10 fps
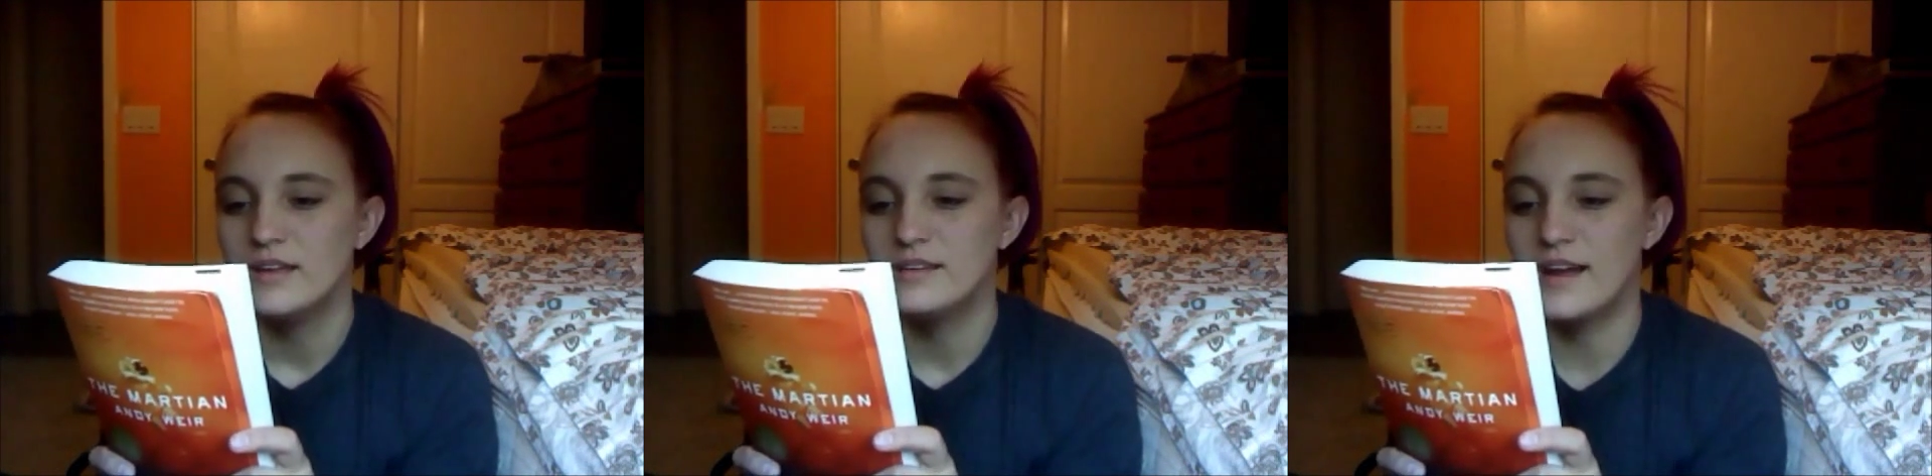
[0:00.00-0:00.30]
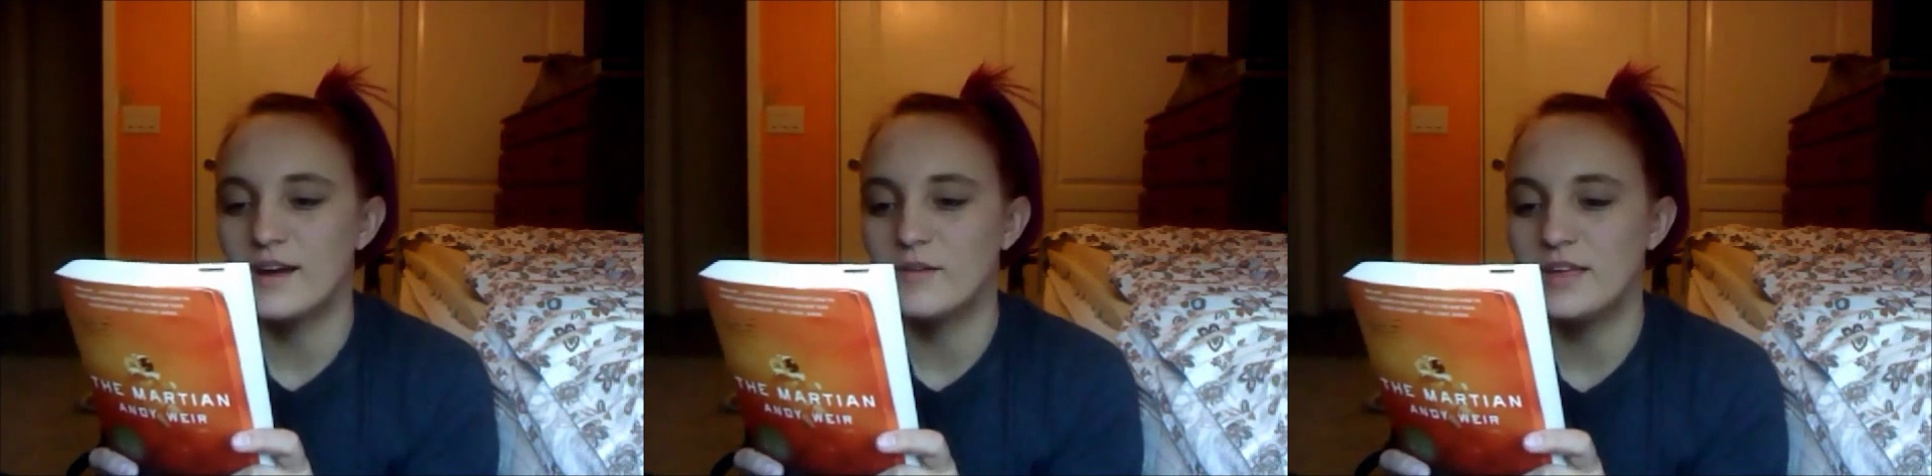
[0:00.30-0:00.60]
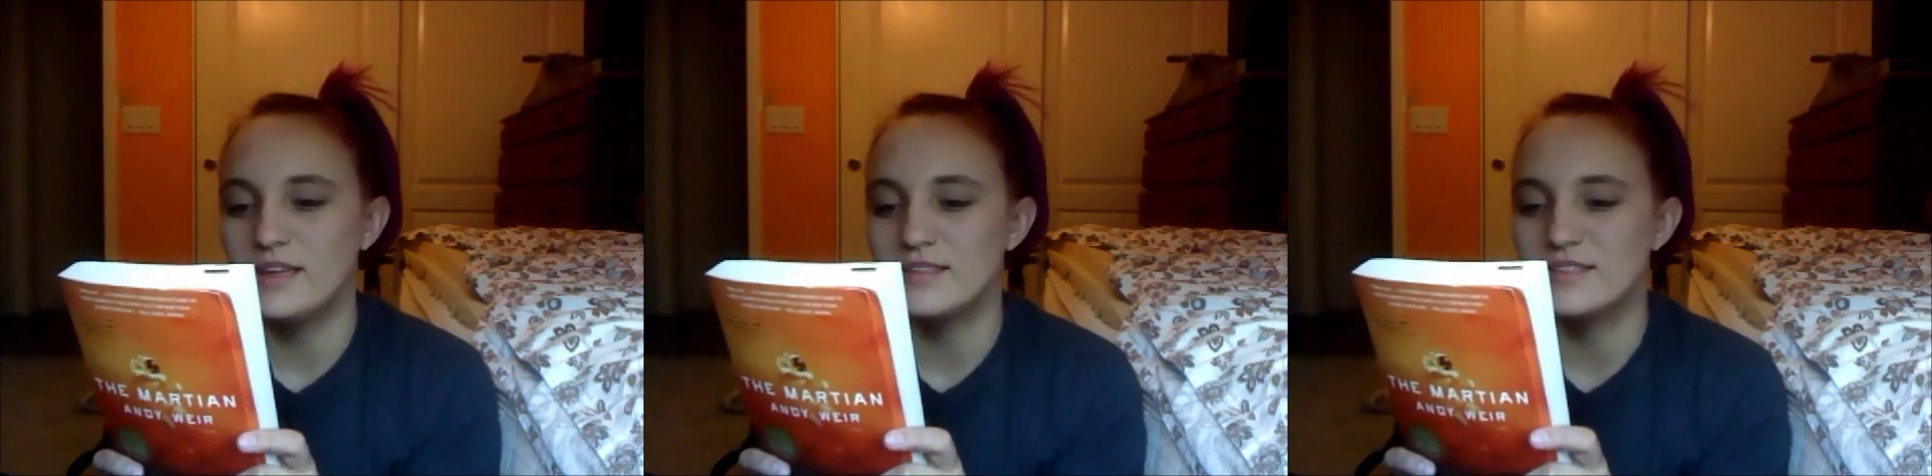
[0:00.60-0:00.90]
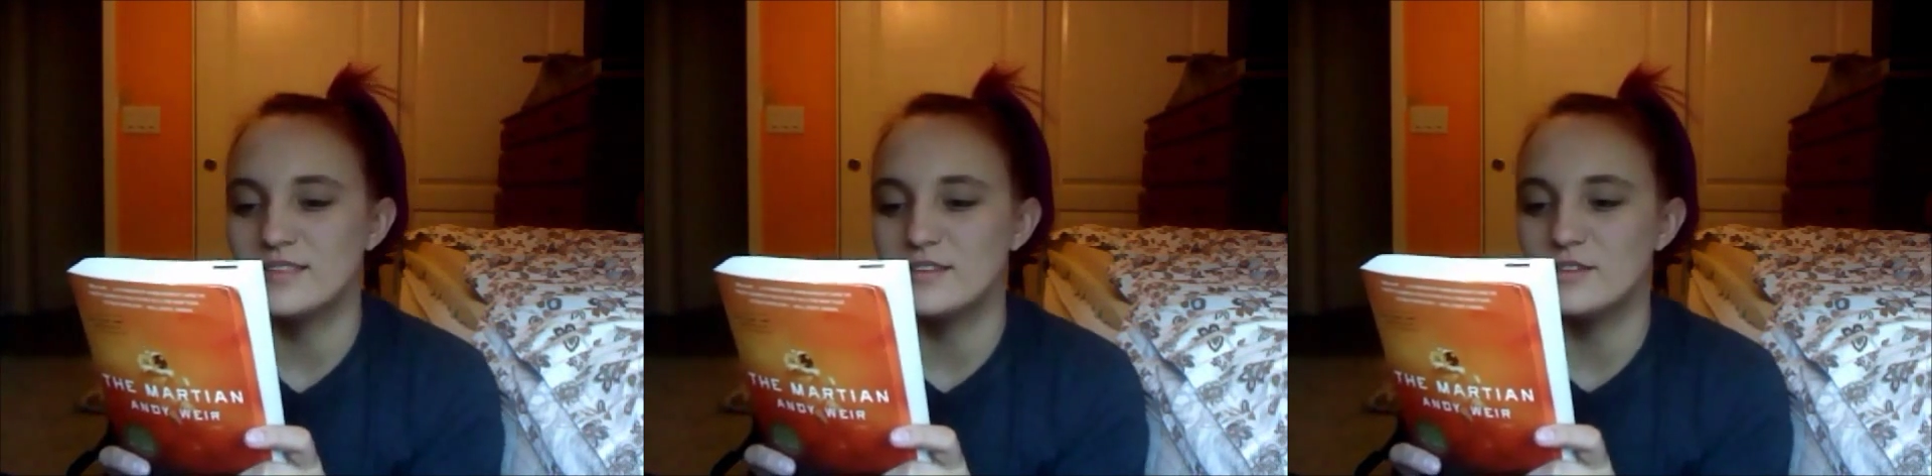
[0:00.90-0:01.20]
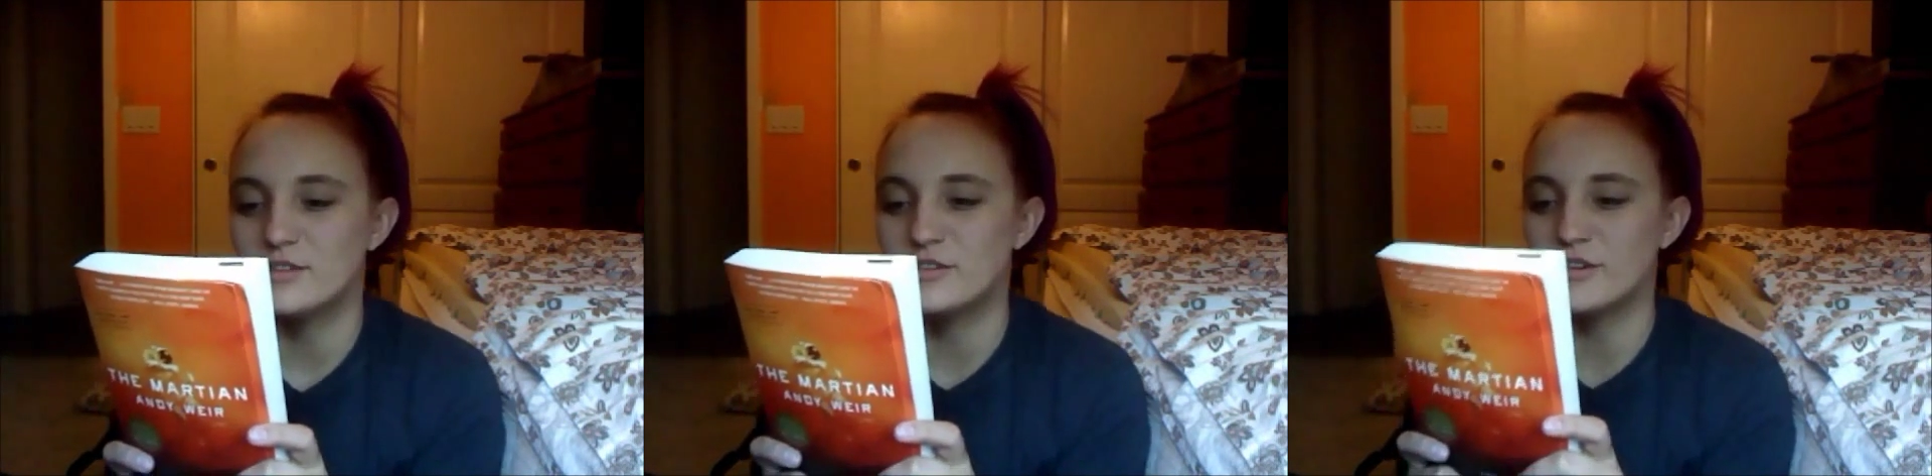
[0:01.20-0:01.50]
Now he's
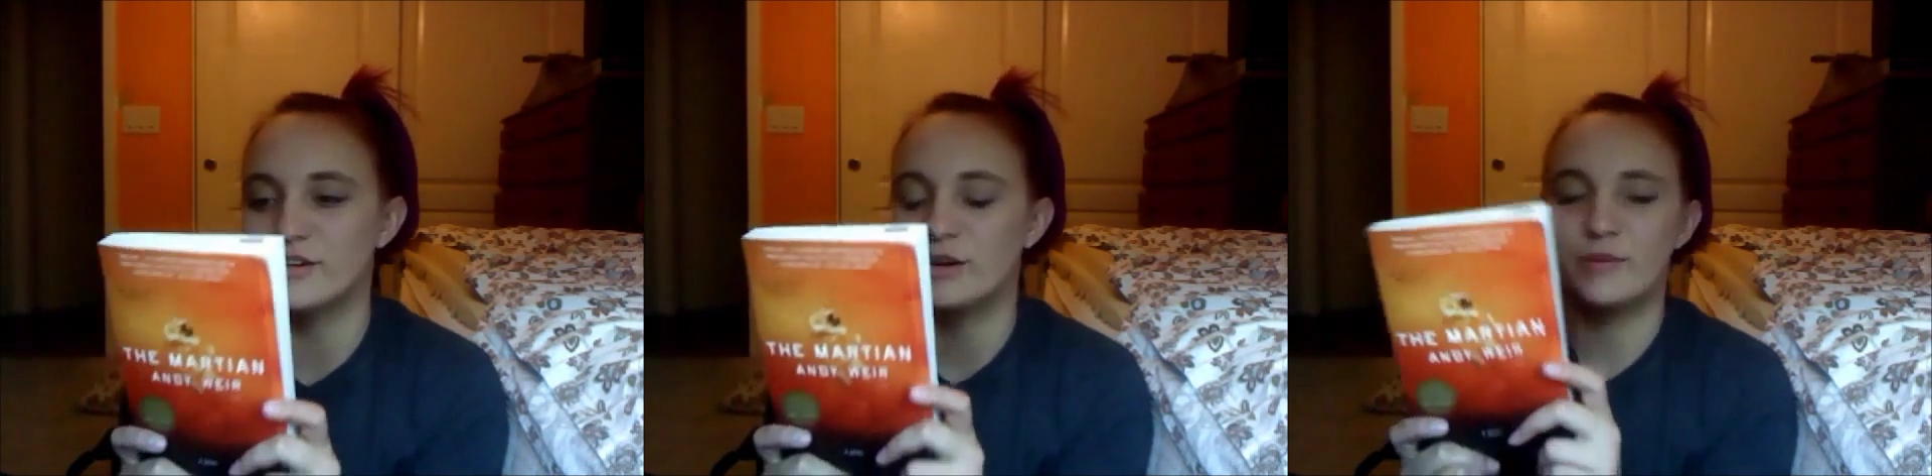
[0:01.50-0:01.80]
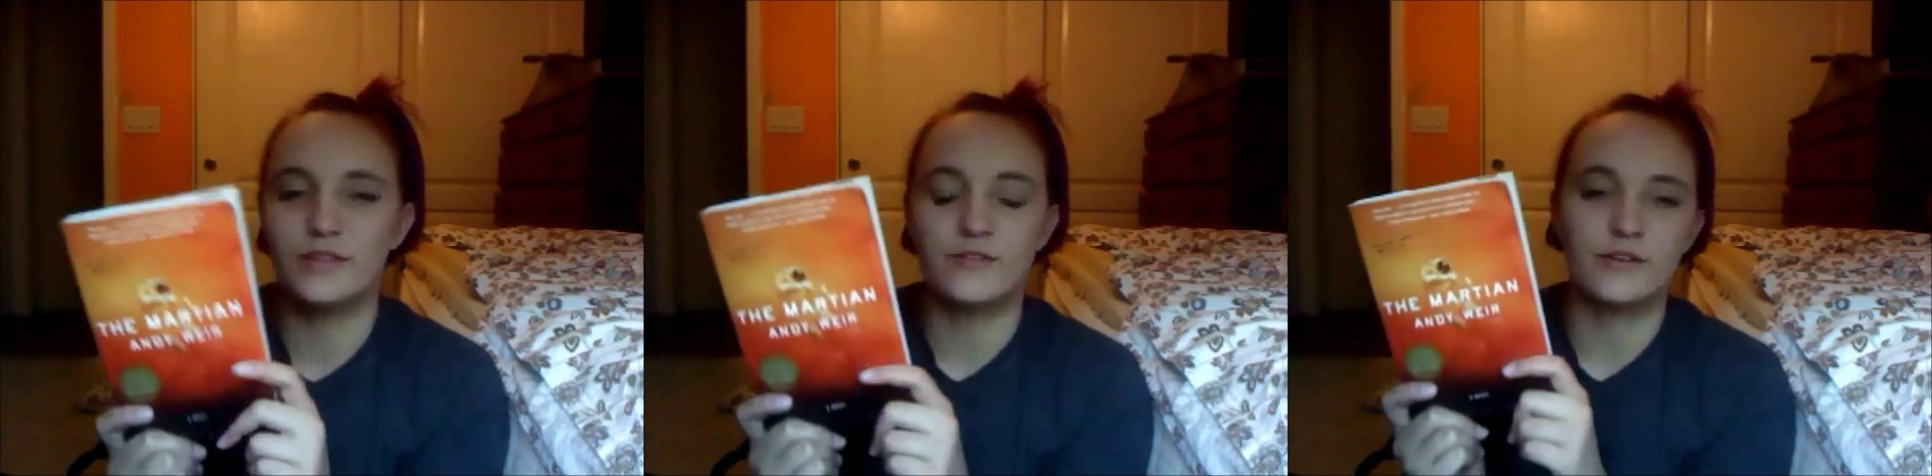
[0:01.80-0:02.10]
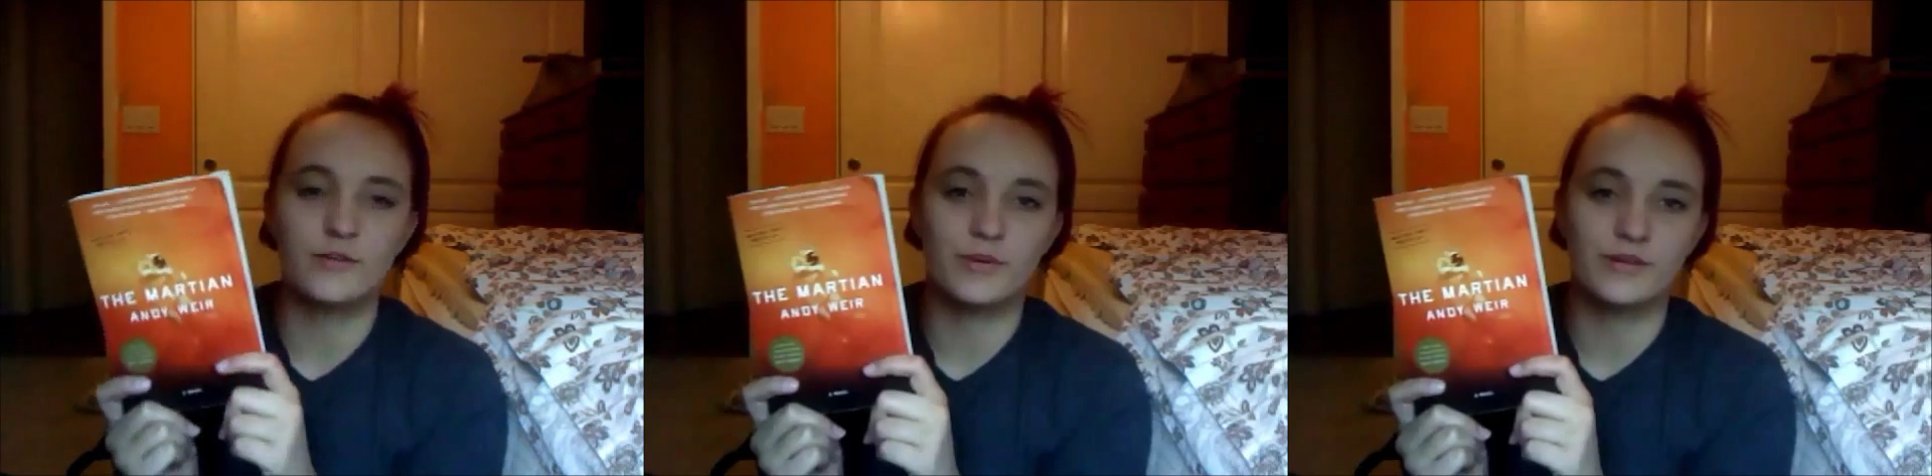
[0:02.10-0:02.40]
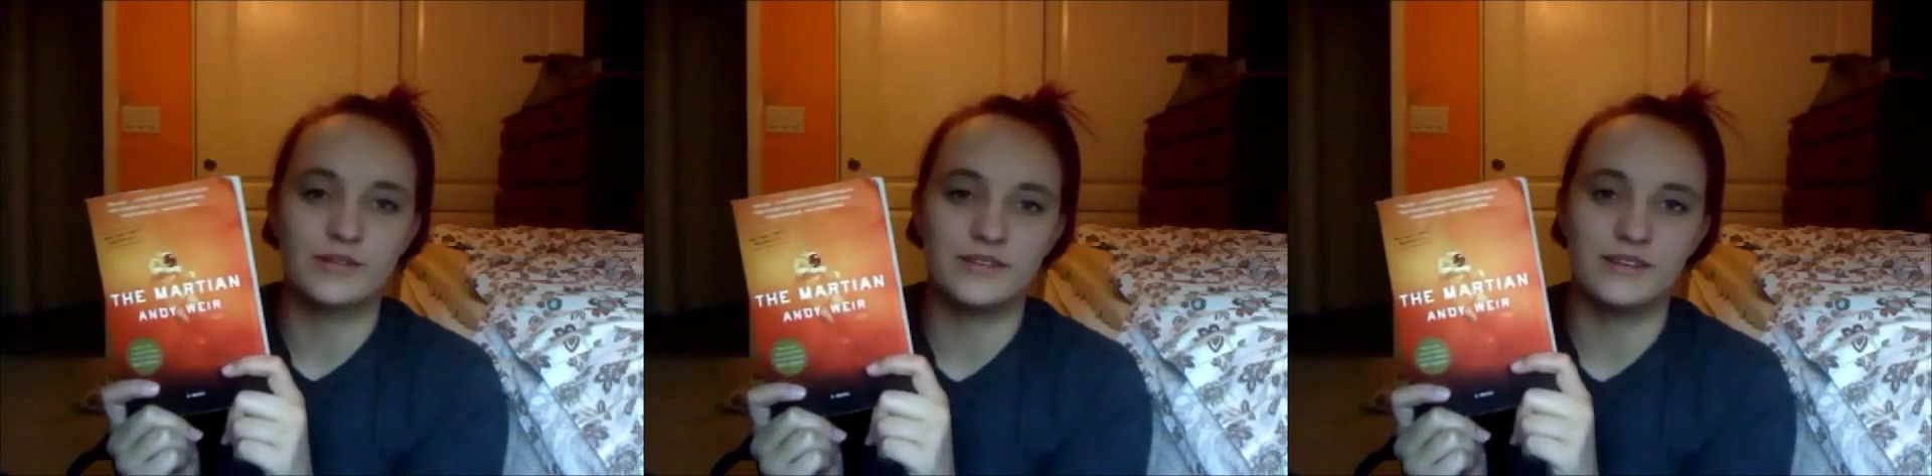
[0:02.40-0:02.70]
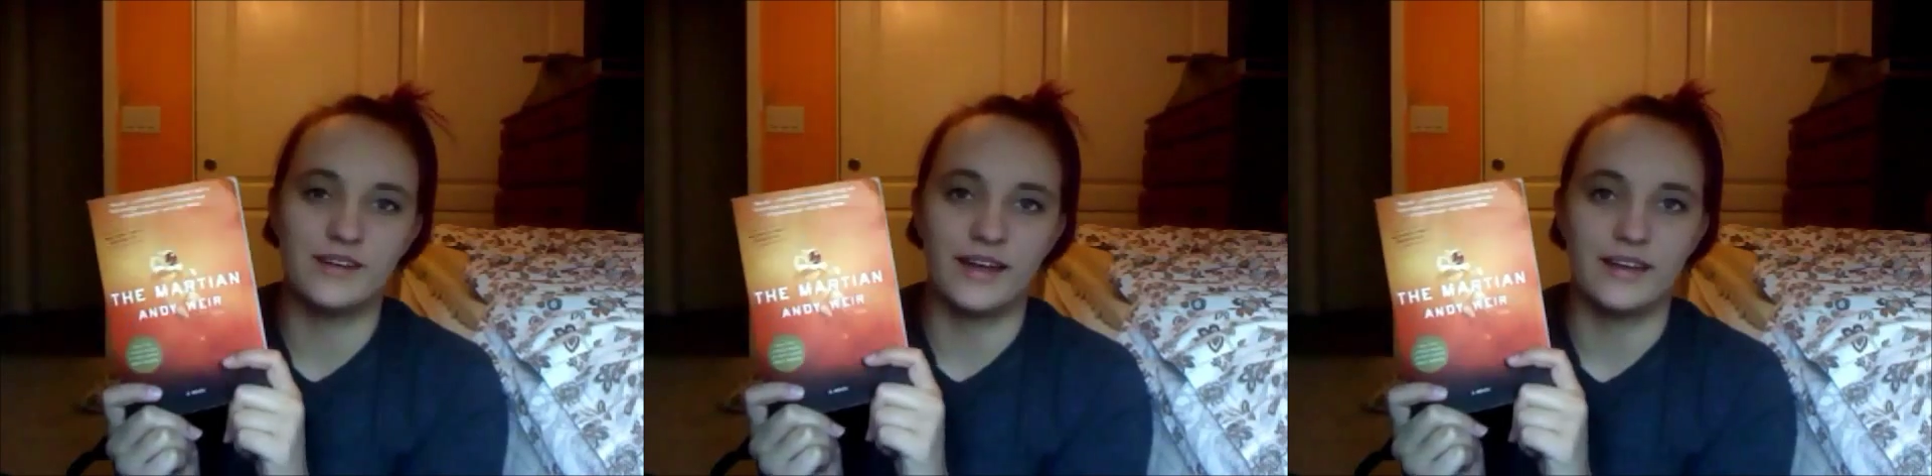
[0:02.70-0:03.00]
sure he'll be the first person to
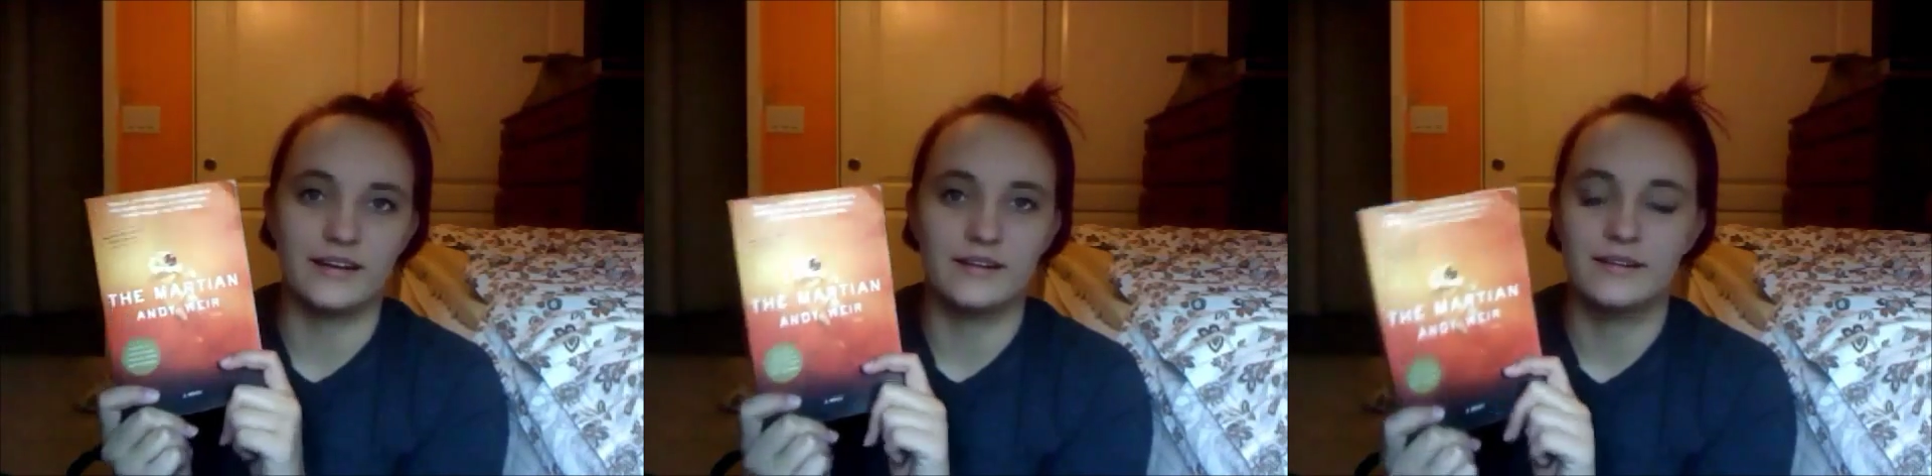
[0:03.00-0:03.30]
die here.